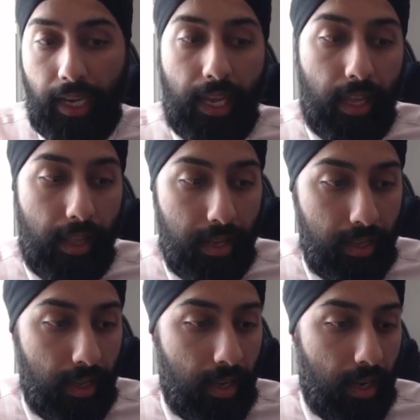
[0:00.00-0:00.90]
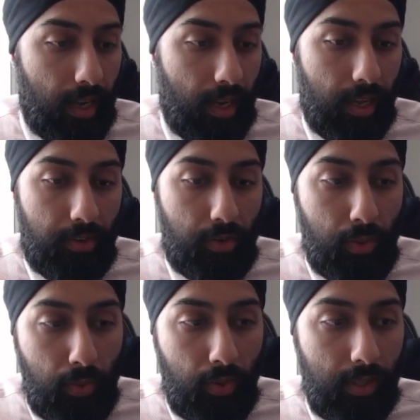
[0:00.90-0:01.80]
And
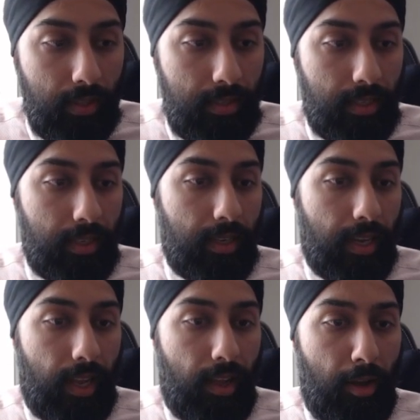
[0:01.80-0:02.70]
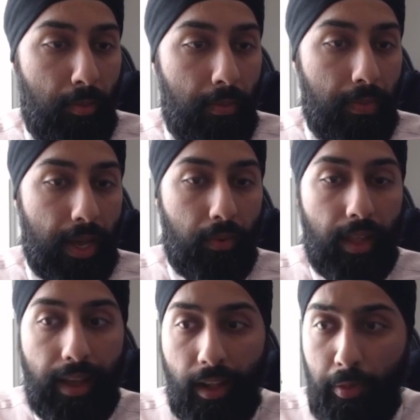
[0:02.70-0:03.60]
tools that will
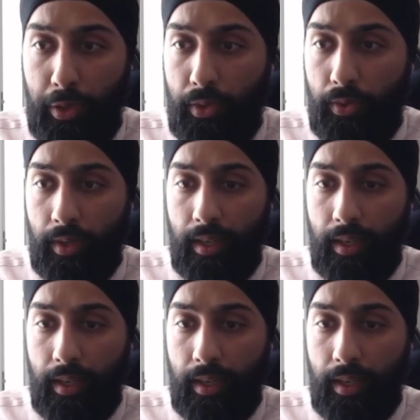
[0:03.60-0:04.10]
help you